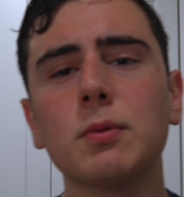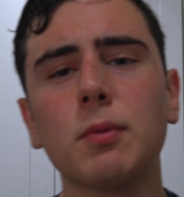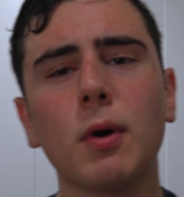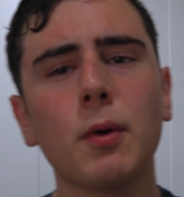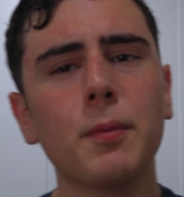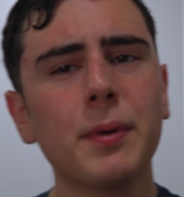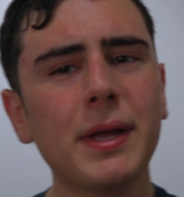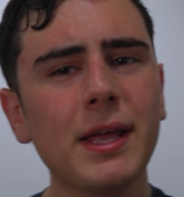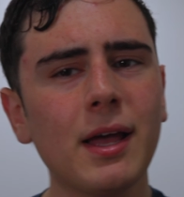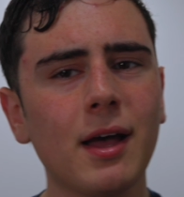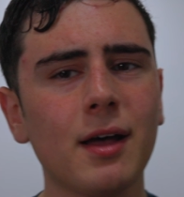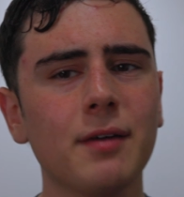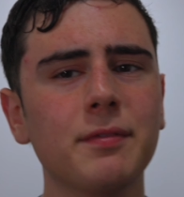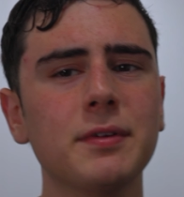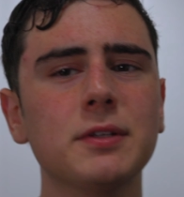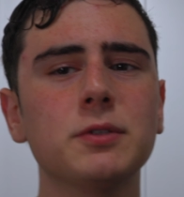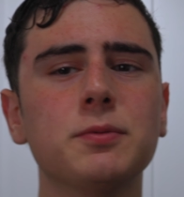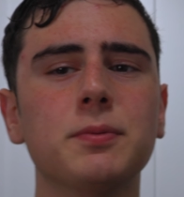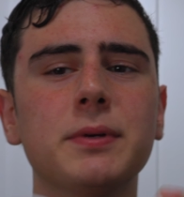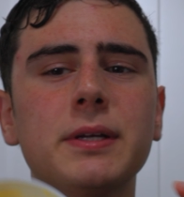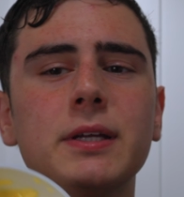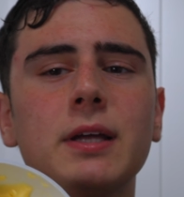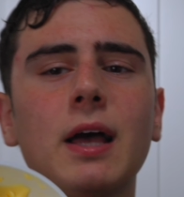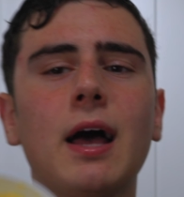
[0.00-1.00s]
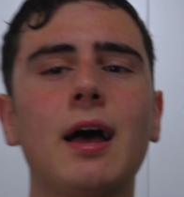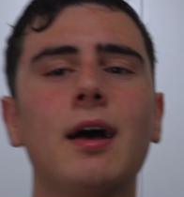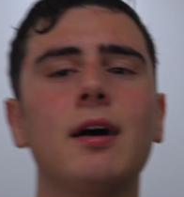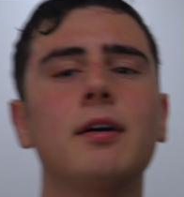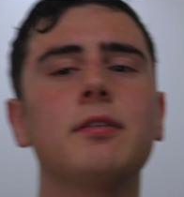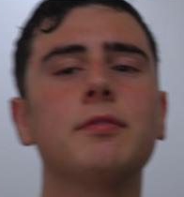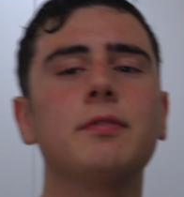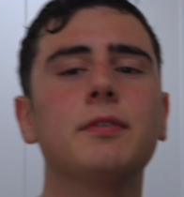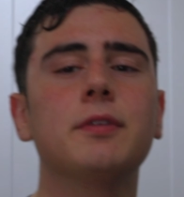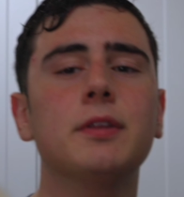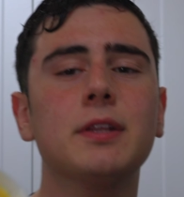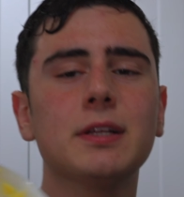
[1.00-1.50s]
what we have is we
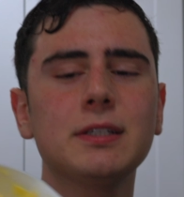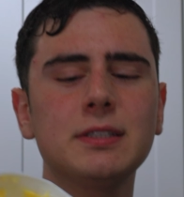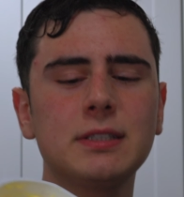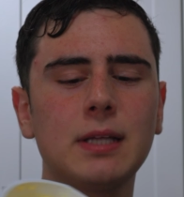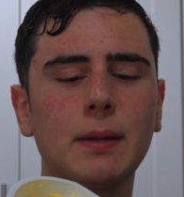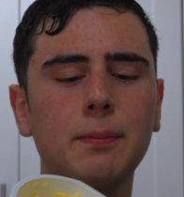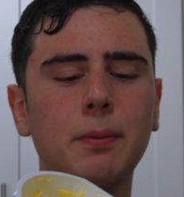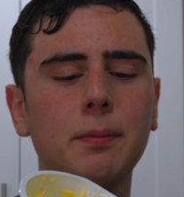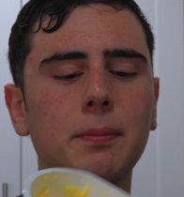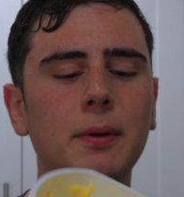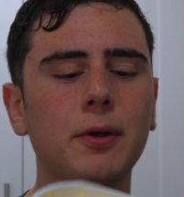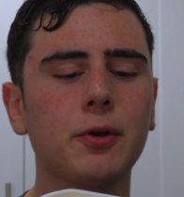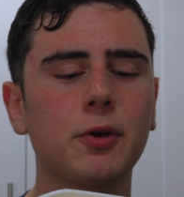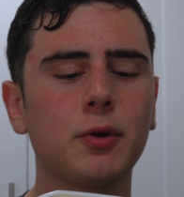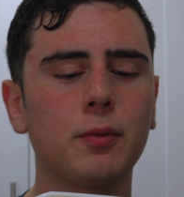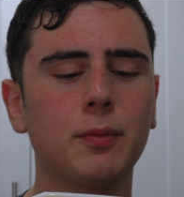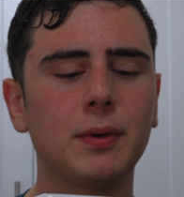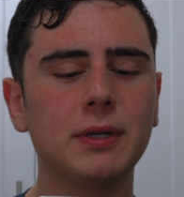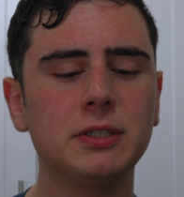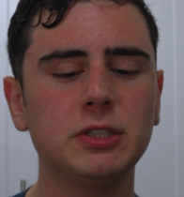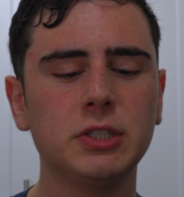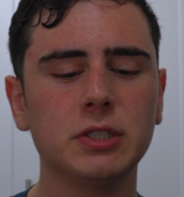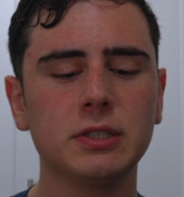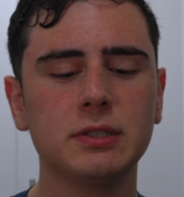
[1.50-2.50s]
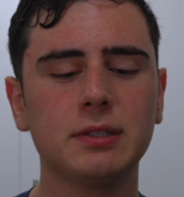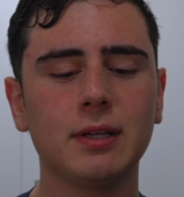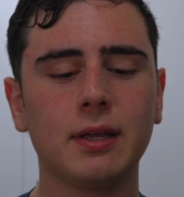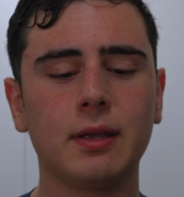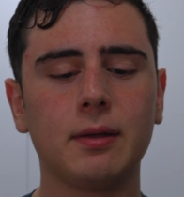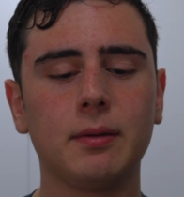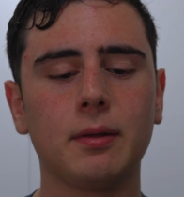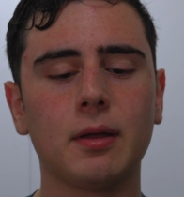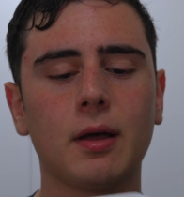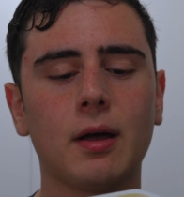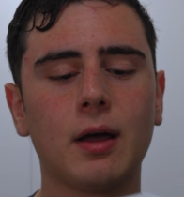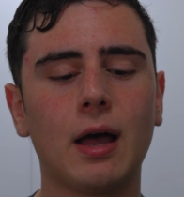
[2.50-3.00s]
have this type of butter, which is
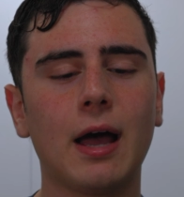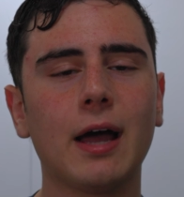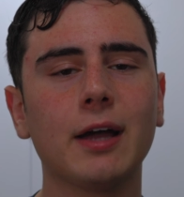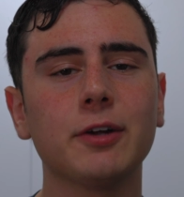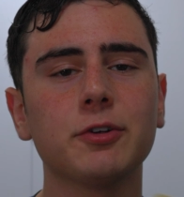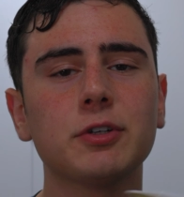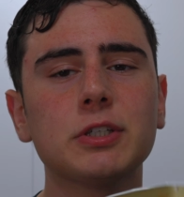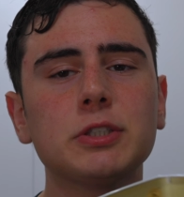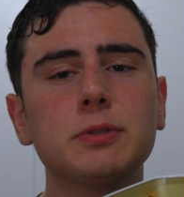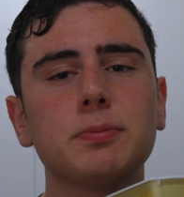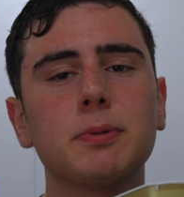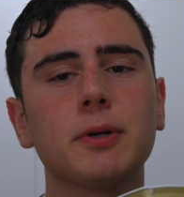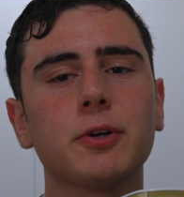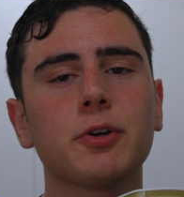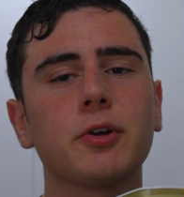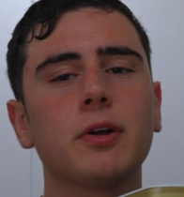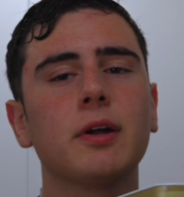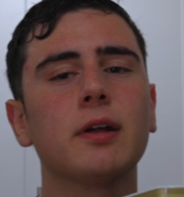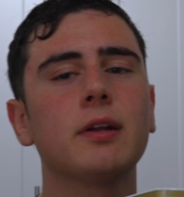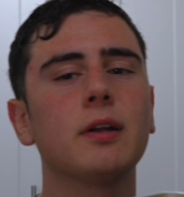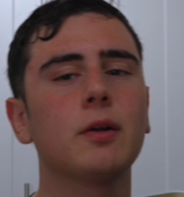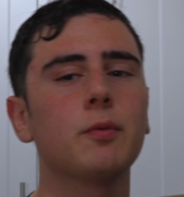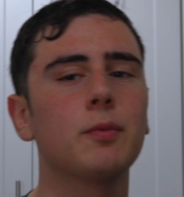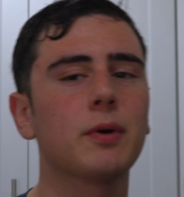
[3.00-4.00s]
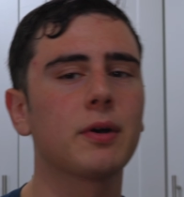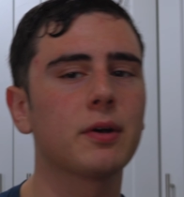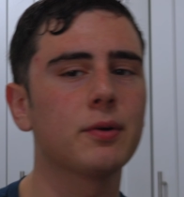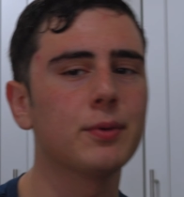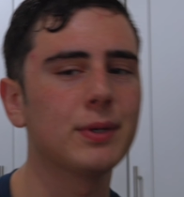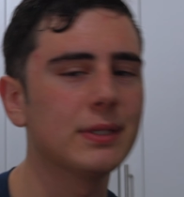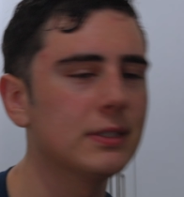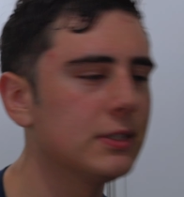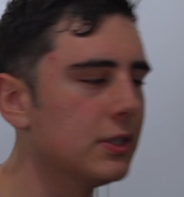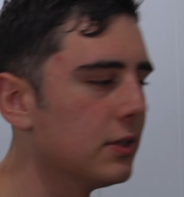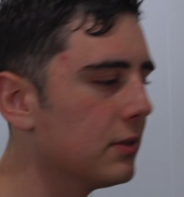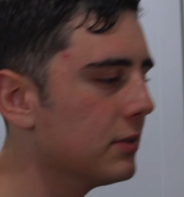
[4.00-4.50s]
a Irish butter, and then we're
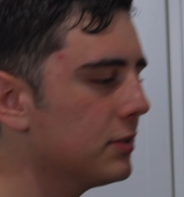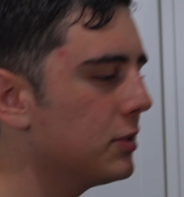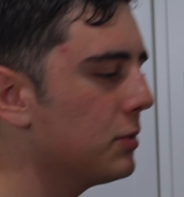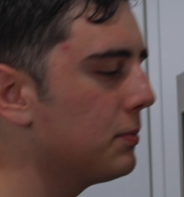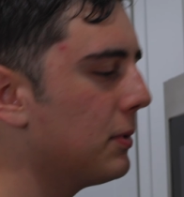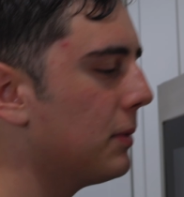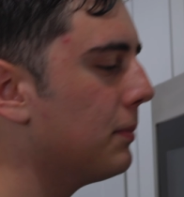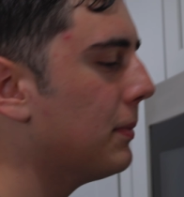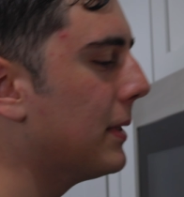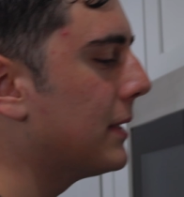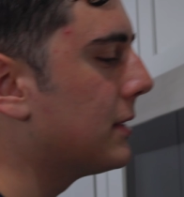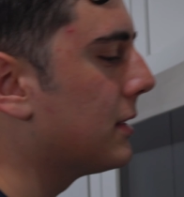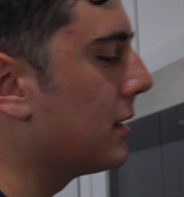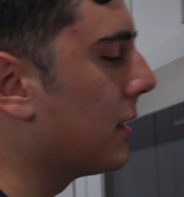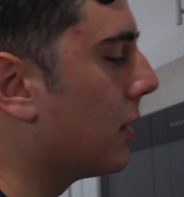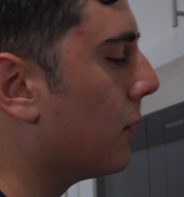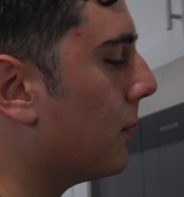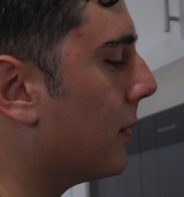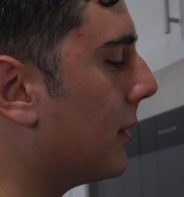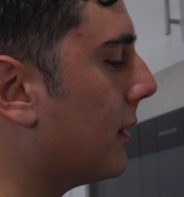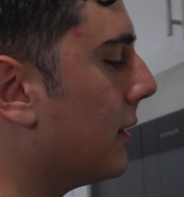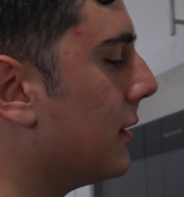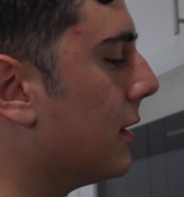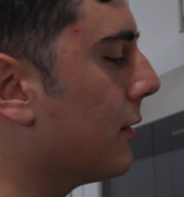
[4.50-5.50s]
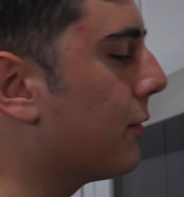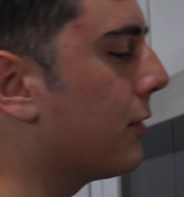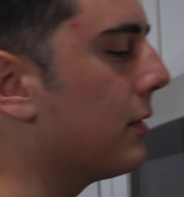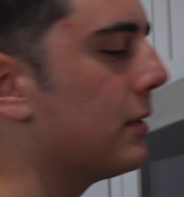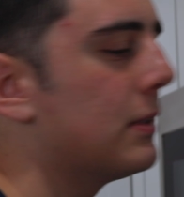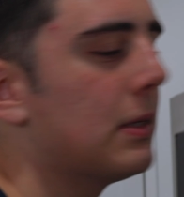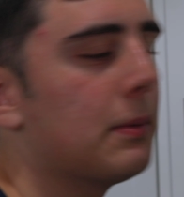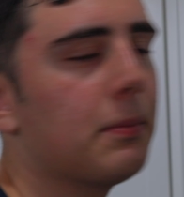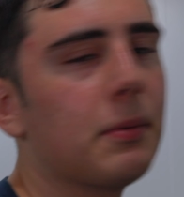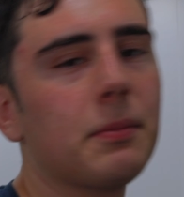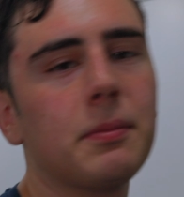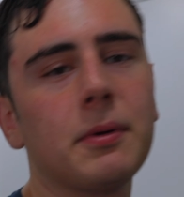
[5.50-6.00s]
going to also be mixing it with a different
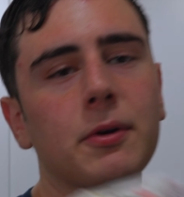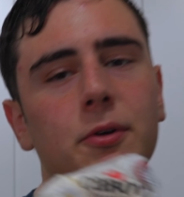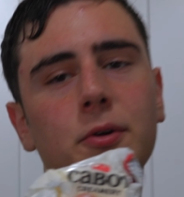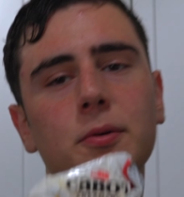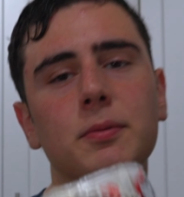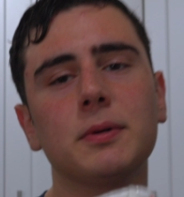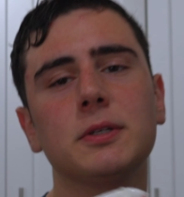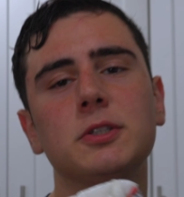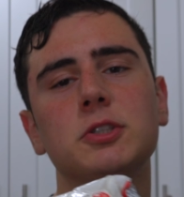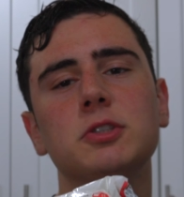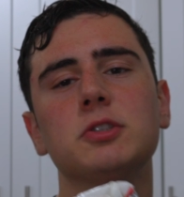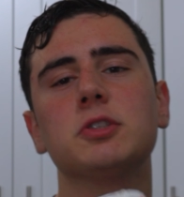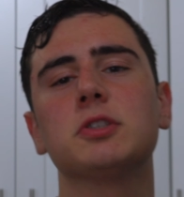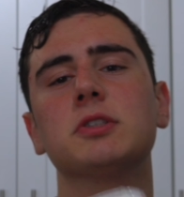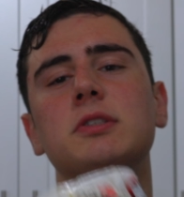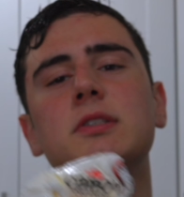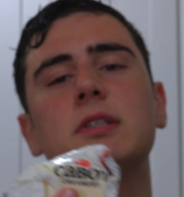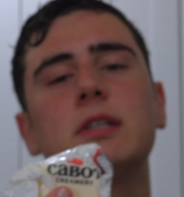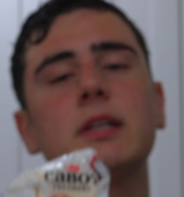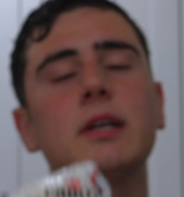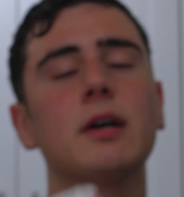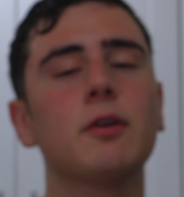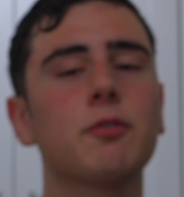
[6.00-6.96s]
type of butter, which is just the